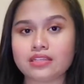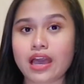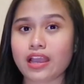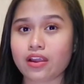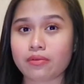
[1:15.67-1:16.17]

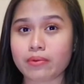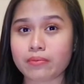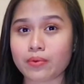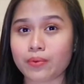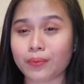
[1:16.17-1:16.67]
I can't
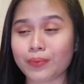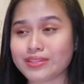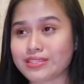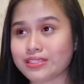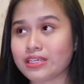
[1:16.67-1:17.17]
remember
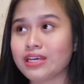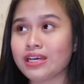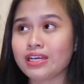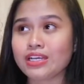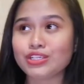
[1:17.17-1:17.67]
what's the
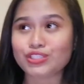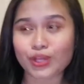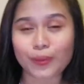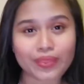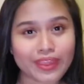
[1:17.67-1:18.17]

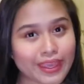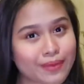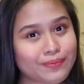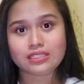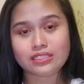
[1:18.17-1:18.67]
shop
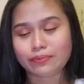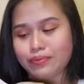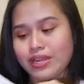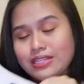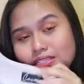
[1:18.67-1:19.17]
name. The
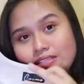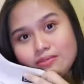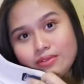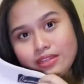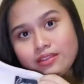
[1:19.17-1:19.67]
brand is this
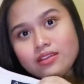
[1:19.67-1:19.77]
one.